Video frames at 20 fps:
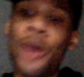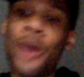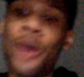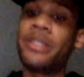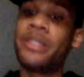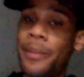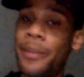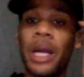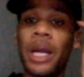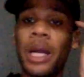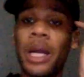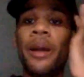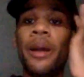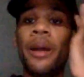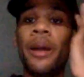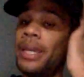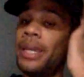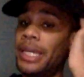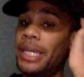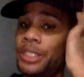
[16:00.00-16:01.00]
the summer comes,
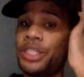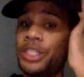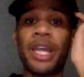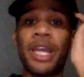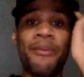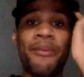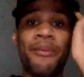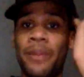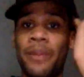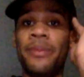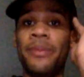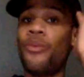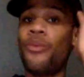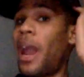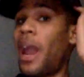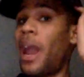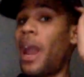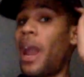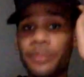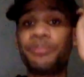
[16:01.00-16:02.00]
bitch, I'm finna be
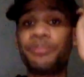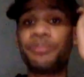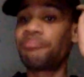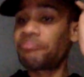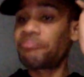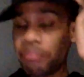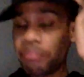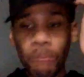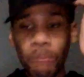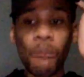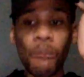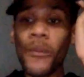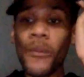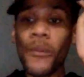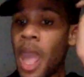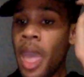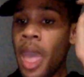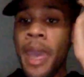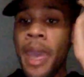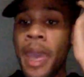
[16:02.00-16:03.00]
right.
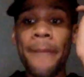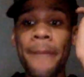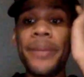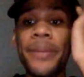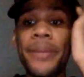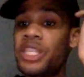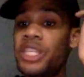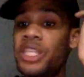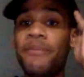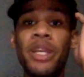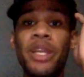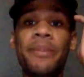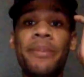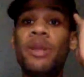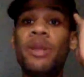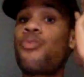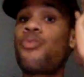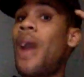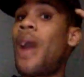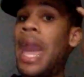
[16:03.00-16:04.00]
Bitch, I'm gonna be
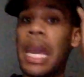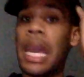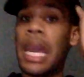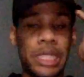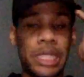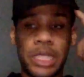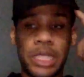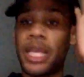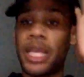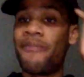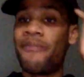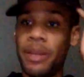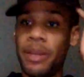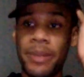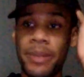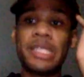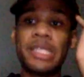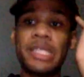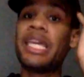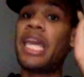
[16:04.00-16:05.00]
right. I'm gonna
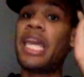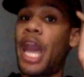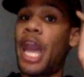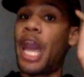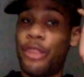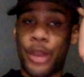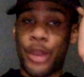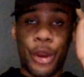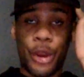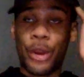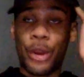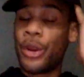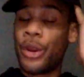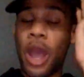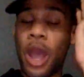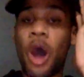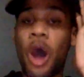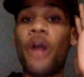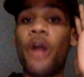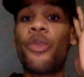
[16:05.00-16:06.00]
be together
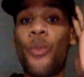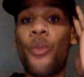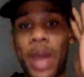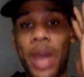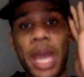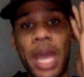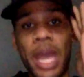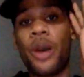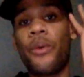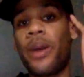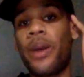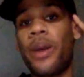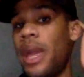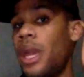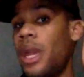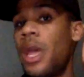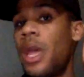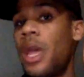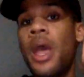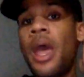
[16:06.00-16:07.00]
all the way,
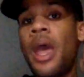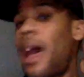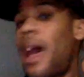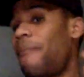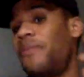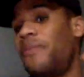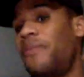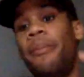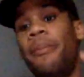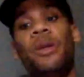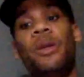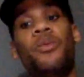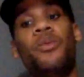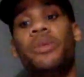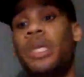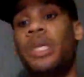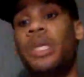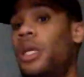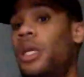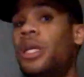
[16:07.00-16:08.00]
okay? I'm gonna be,
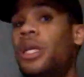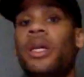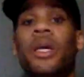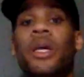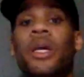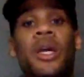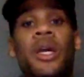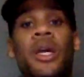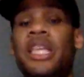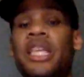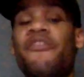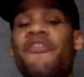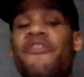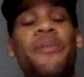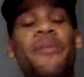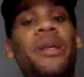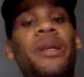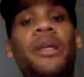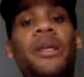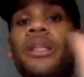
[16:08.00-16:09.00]
it's gonna
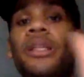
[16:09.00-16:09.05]
be